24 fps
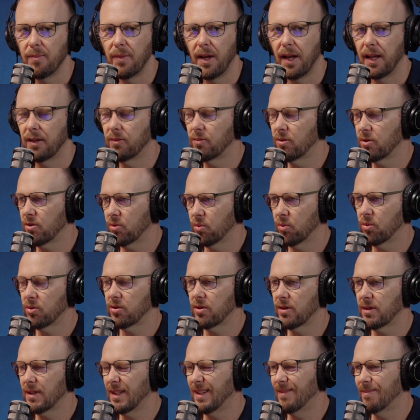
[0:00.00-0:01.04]
and
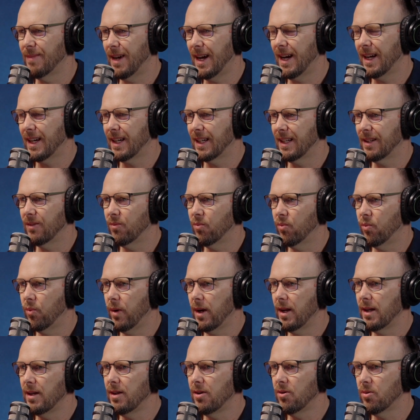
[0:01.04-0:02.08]
resources in marketing
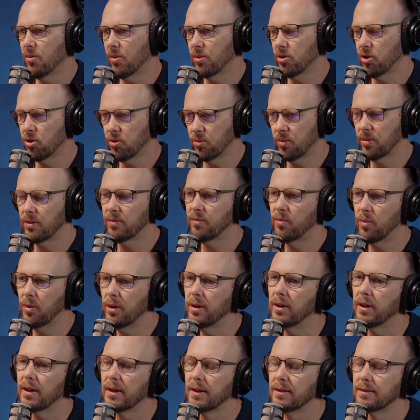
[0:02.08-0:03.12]
when you're short of
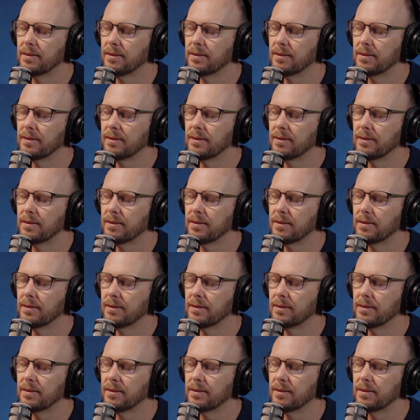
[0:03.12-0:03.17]
work.